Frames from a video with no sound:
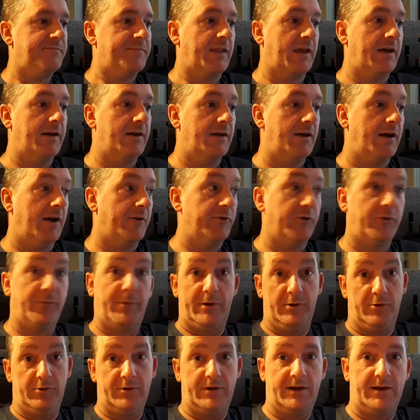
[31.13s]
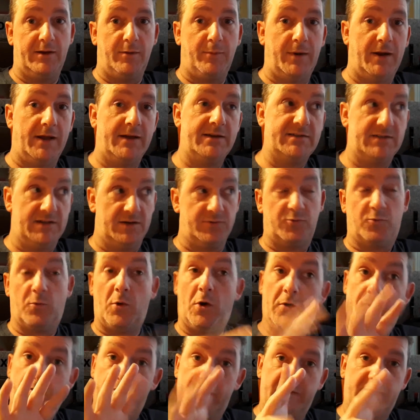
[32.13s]
I've just been looking at a place. There's
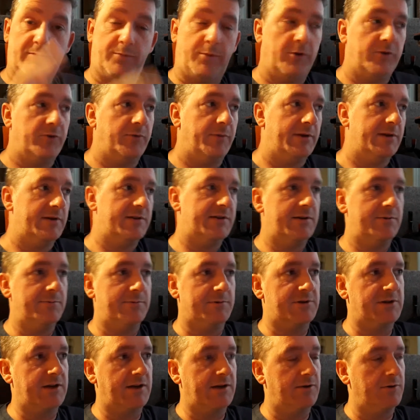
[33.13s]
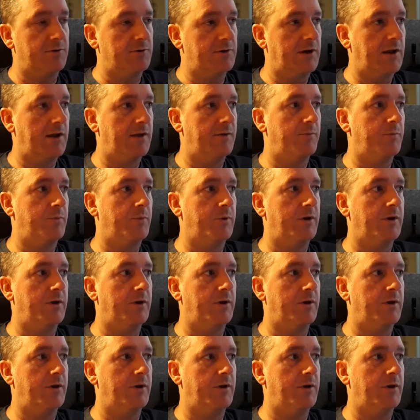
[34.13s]
one that's a possibility we'll take a look at.